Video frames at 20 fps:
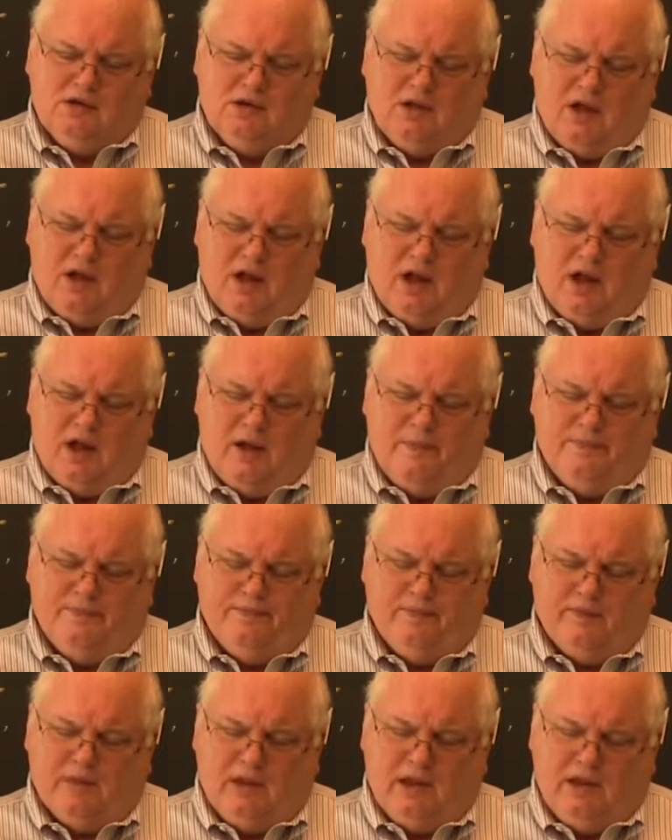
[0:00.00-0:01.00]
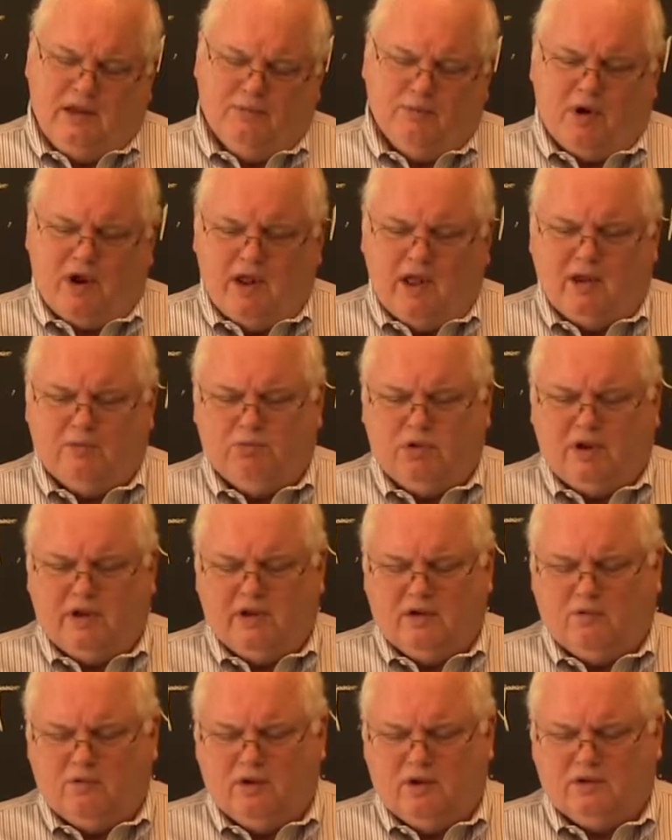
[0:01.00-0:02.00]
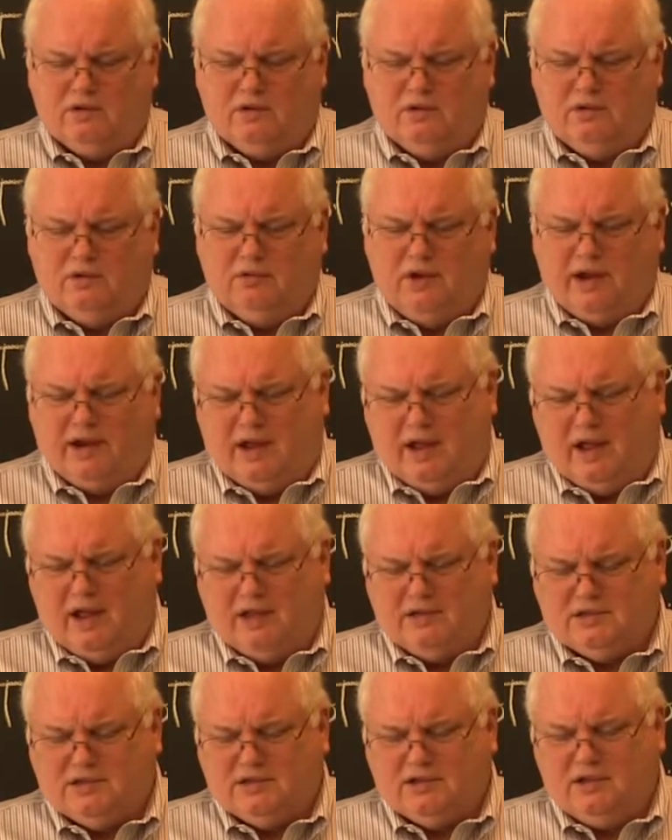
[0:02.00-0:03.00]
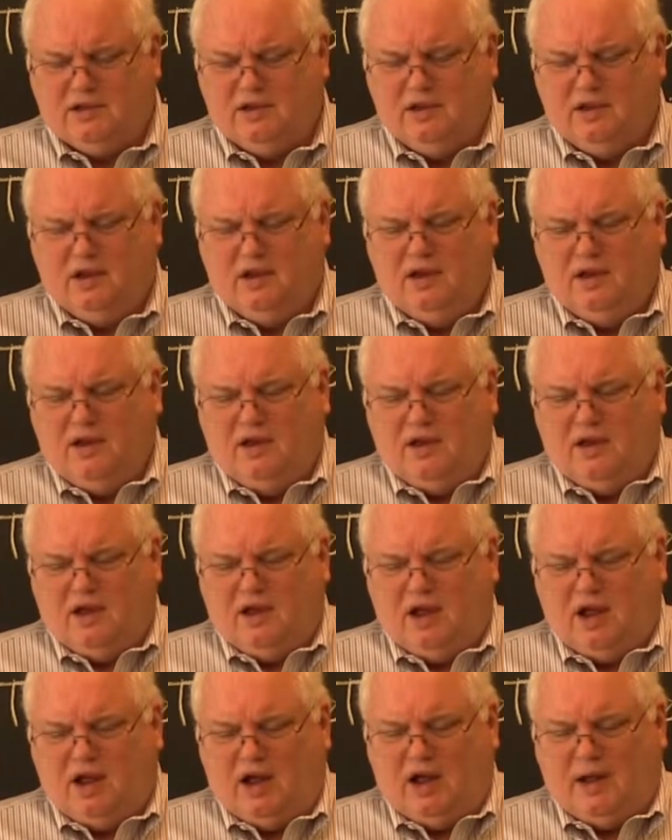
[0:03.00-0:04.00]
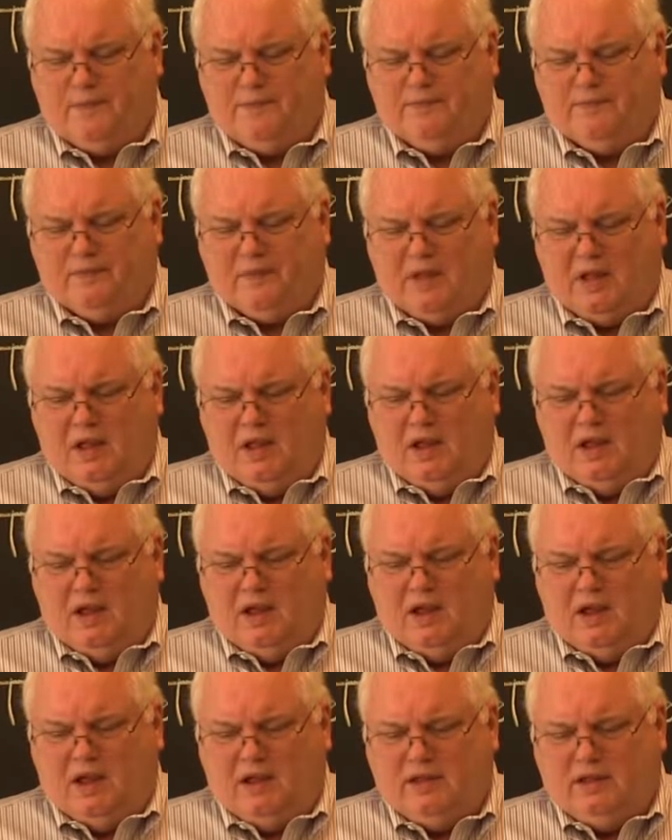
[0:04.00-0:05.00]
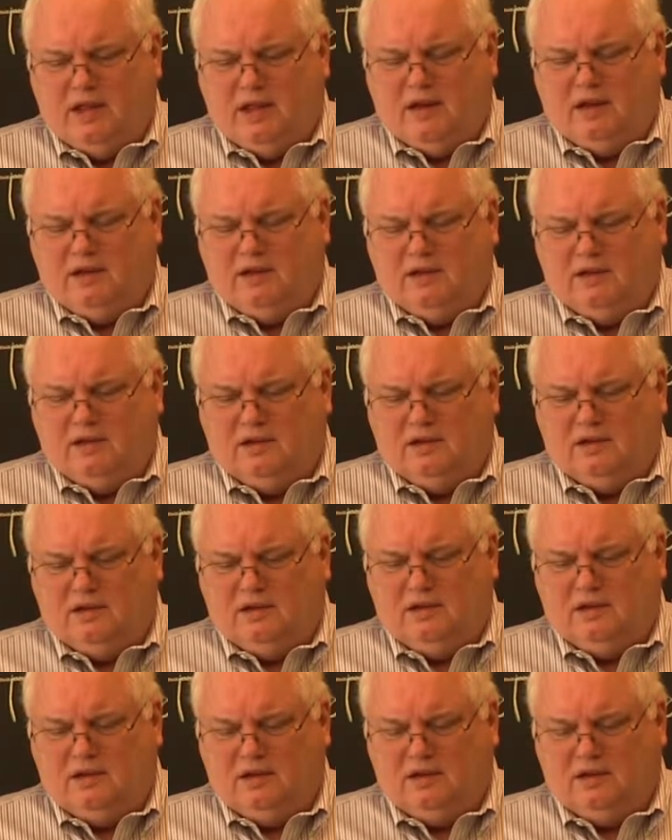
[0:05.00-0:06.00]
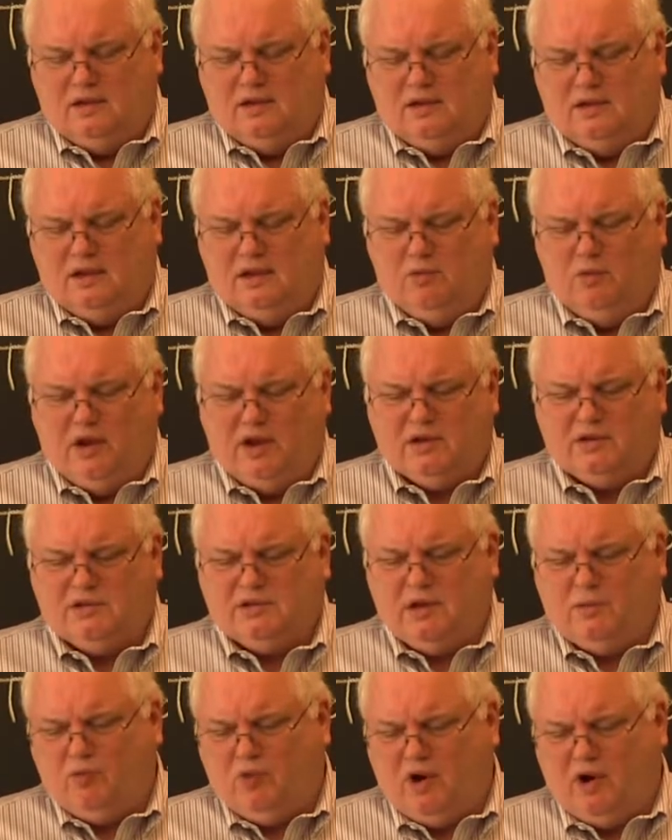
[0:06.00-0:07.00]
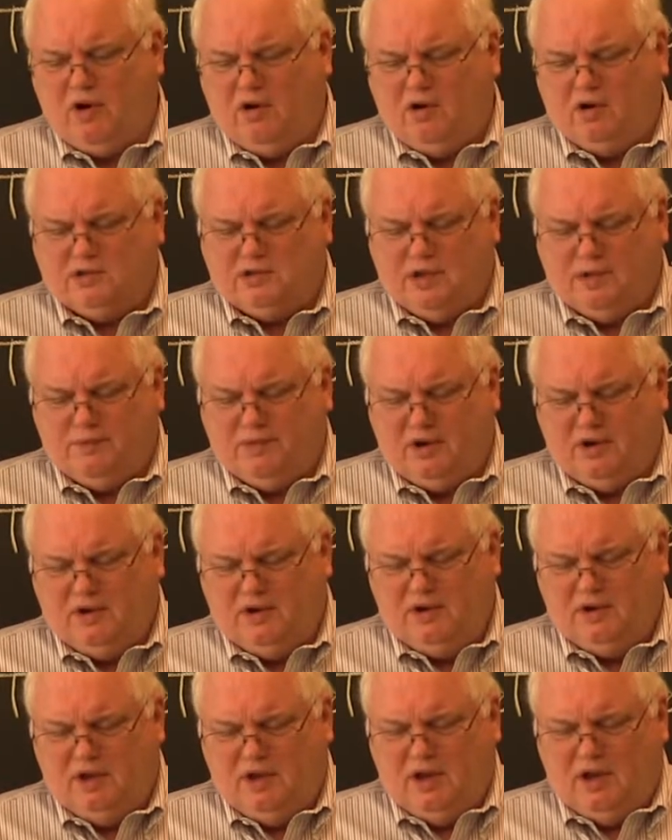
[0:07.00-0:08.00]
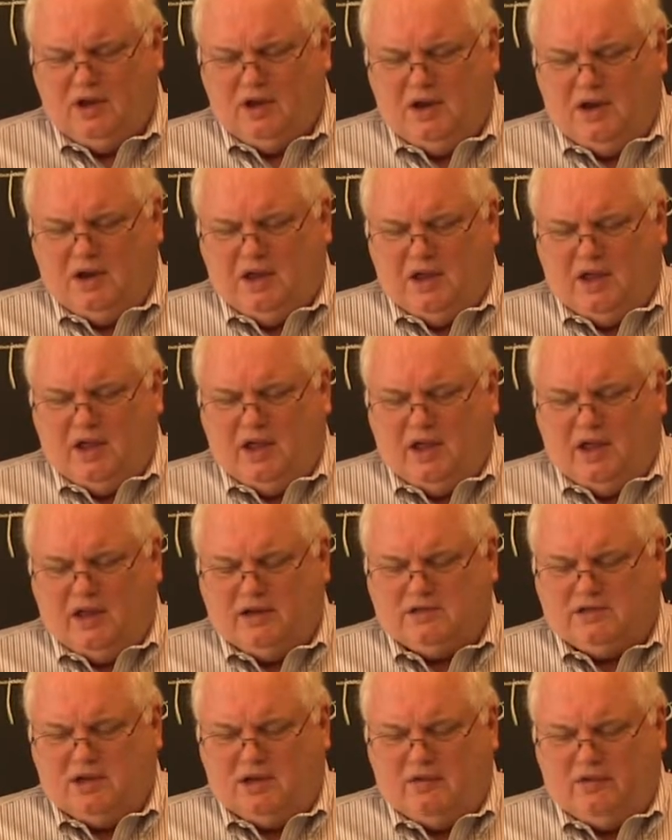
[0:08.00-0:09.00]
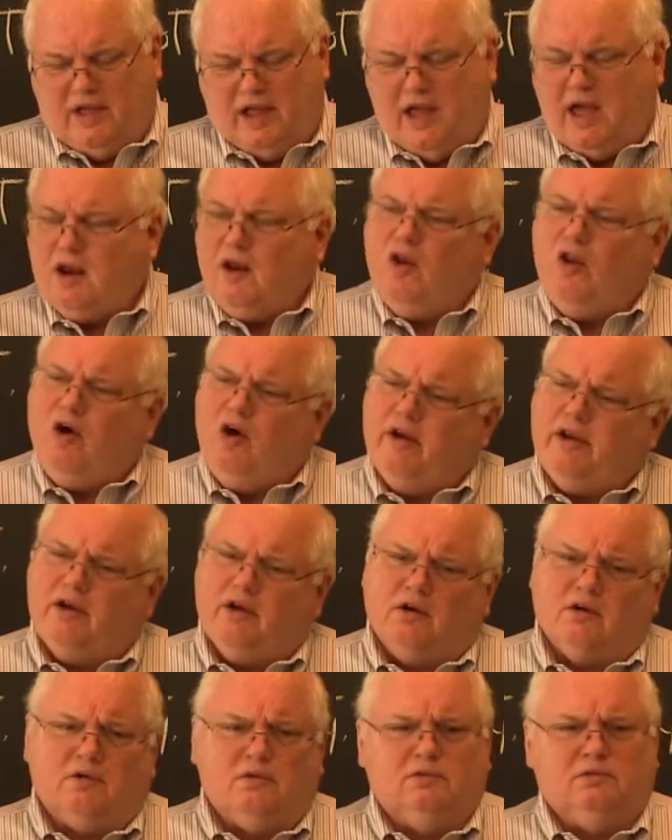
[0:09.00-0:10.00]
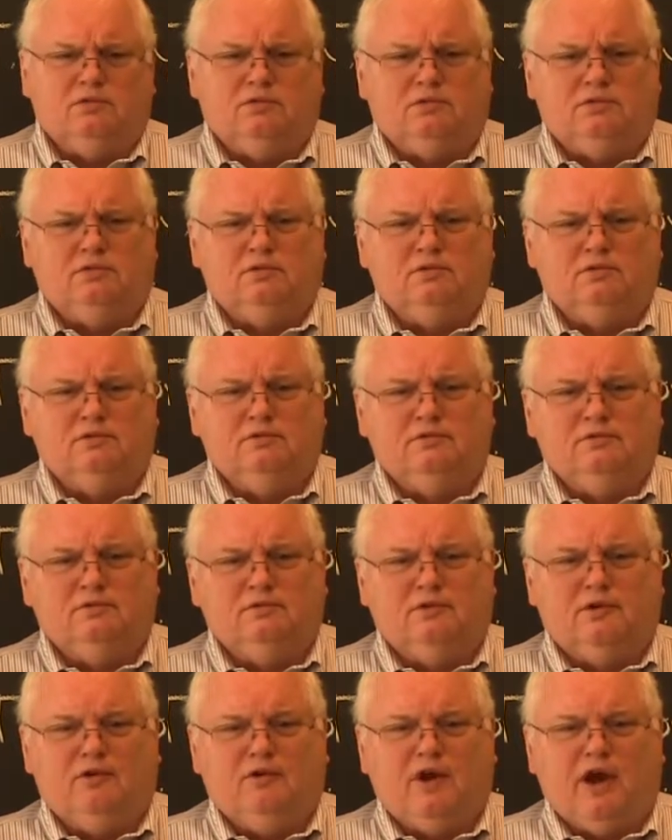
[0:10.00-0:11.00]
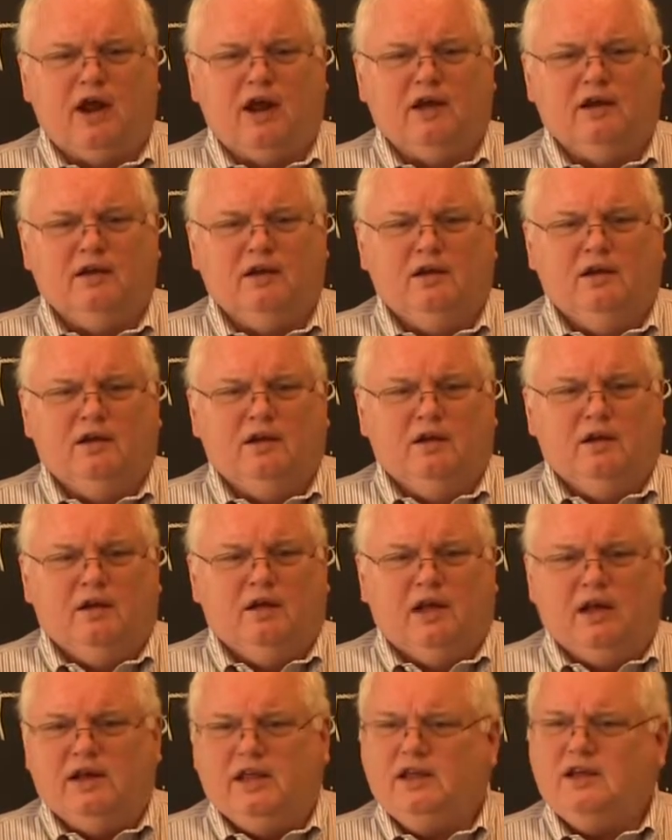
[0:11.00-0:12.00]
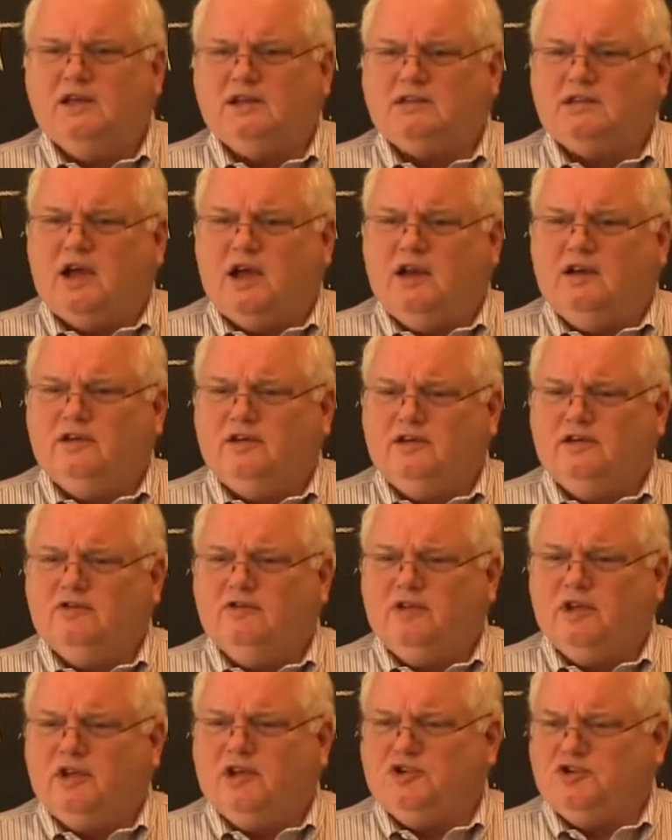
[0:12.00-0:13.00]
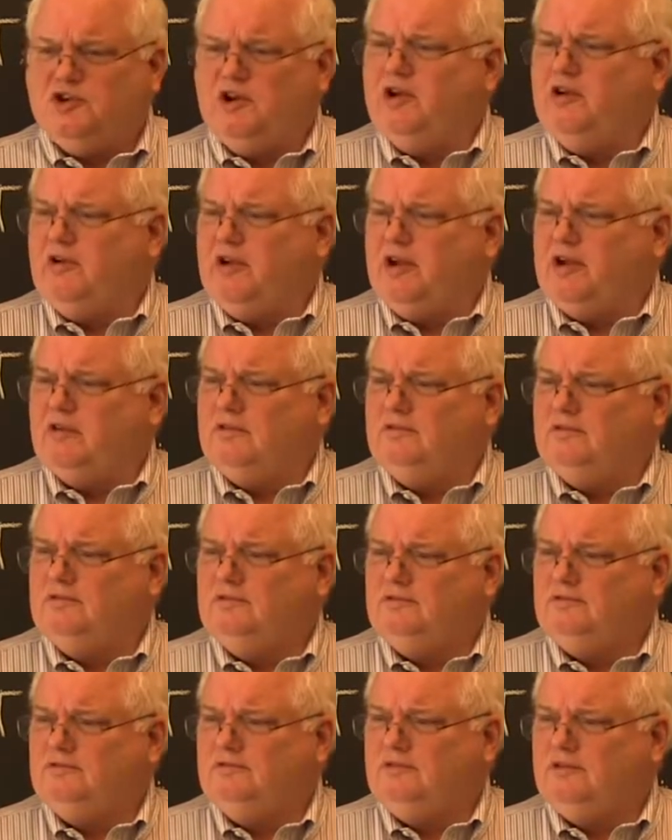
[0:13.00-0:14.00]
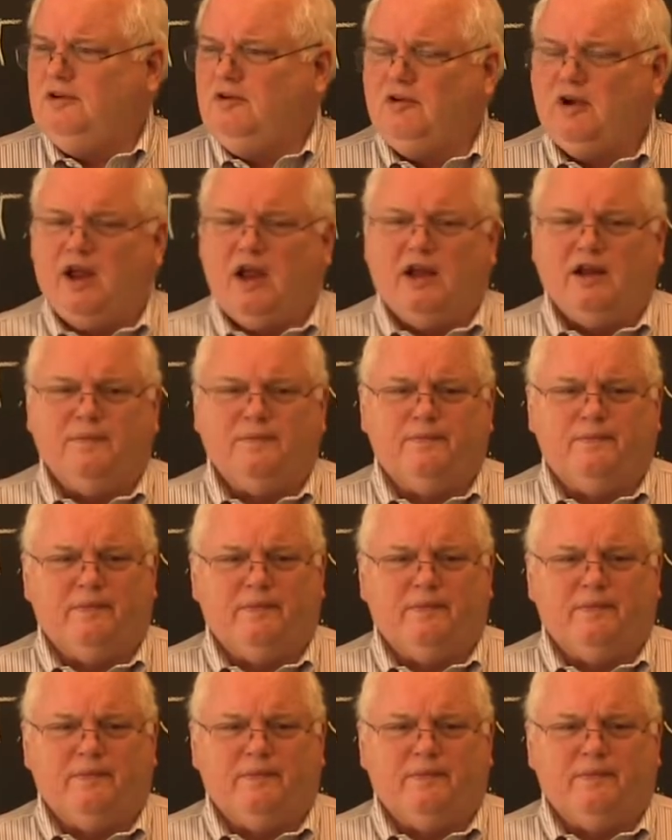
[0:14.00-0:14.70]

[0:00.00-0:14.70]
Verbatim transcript: um, and he probably had plenty of work to do, I guess. Um, and then he went somewhere or something, and so they had a lawyer, okay? And he decided to do the engineering, okay?